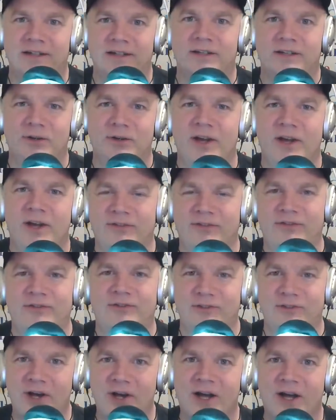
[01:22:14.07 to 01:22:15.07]
you guys
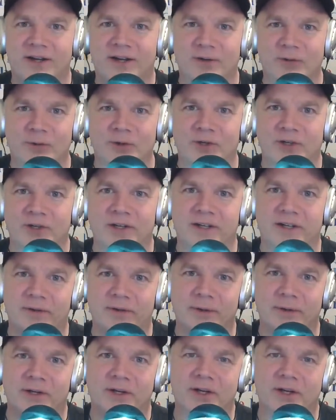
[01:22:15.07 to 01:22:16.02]
suck, and we're gonna